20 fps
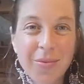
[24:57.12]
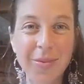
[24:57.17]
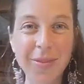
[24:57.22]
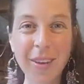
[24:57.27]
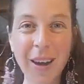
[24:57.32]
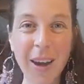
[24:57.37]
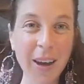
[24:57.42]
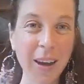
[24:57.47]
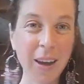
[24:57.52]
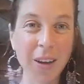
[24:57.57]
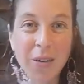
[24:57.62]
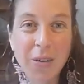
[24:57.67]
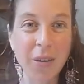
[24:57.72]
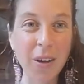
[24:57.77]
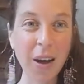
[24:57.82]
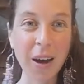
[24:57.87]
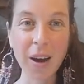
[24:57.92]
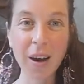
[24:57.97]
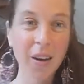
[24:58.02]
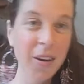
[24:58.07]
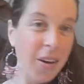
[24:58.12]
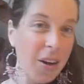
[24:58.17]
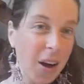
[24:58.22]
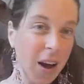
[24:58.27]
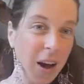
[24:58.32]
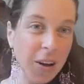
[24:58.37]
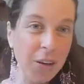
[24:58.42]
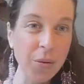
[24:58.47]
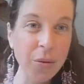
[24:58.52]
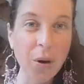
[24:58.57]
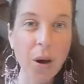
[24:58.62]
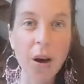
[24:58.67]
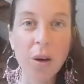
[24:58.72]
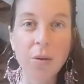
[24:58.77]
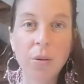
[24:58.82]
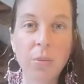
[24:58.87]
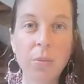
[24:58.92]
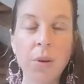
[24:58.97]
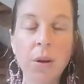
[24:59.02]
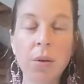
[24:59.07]
I can, I, I know how
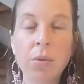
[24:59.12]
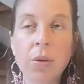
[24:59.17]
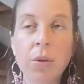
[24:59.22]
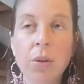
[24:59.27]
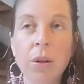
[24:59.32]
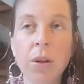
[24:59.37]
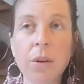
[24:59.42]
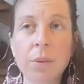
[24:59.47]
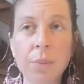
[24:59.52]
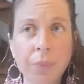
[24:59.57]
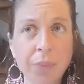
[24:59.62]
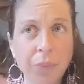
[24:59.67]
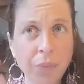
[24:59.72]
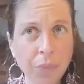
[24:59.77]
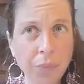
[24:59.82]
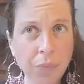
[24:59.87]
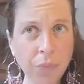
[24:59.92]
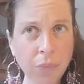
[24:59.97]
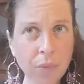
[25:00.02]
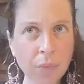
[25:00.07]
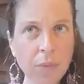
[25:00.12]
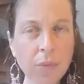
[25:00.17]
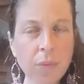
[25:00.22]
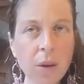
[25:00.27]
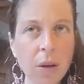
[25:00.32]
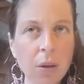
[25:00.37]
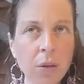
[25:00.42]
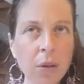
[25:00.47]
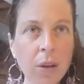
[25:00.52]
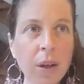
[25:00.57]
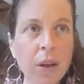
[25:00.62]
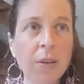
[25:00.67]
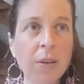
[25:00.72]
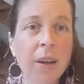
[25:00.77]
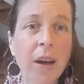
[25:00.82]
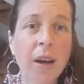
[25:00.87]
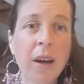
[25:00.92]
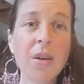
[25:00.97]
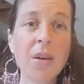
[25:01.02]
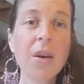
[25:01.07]
to be with it. So that's
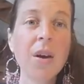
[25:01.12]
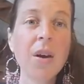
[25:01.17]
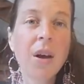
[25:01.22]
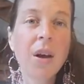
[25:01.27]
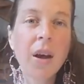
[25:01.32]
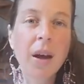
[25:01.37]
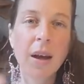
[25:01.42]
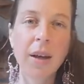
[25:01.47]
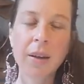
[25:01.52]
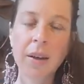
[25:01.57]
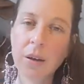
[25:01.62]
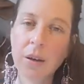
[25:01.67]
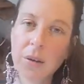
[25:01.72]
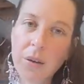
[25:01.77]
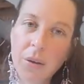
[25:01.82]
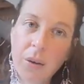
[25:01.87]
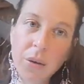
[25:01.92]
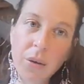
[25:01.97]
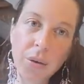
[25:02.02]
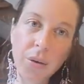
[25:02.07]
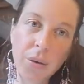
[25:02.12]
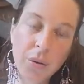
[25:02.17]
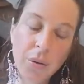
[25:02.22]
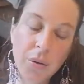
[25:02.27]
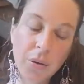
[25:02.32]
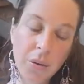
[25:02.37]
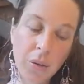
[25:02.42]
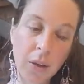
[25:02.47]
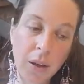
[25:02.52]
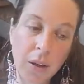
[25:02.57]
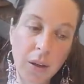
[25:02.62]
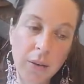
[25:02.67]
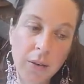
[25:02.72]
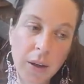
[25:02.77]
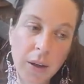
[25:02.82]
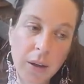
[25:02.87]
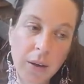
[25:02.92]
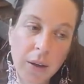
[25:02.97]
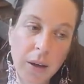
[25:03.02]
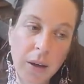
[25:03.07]
there. And then the other thing is
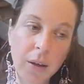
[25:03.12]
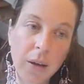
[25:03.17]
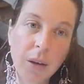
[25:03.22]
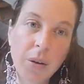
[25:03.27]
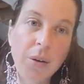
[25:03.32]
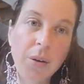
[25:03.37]
that I did